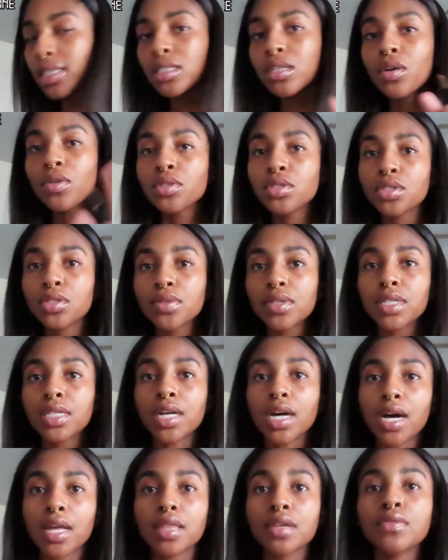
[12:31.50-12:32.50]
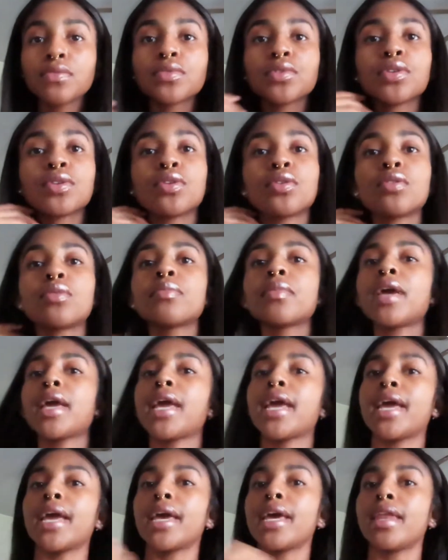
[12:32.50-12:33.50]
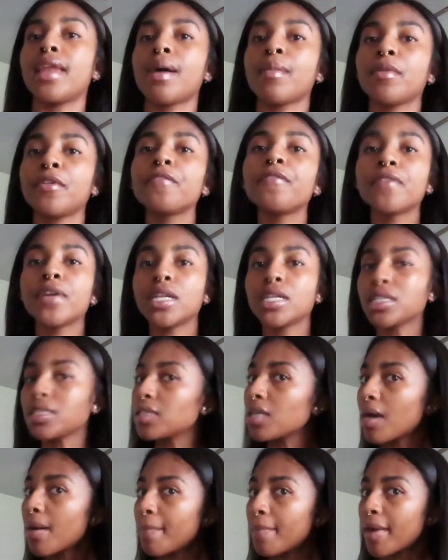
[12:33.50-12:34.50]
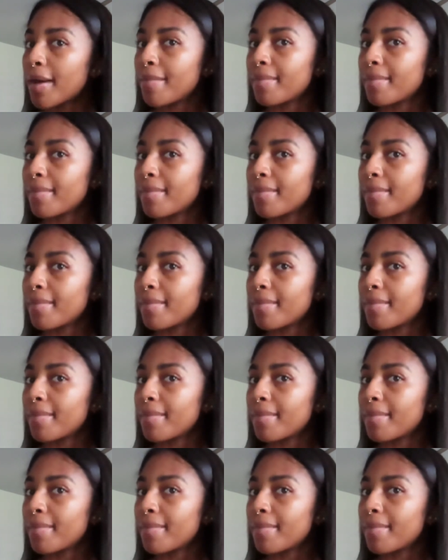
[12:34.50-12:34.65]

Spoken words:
go into the other room and I'm gonna finish up my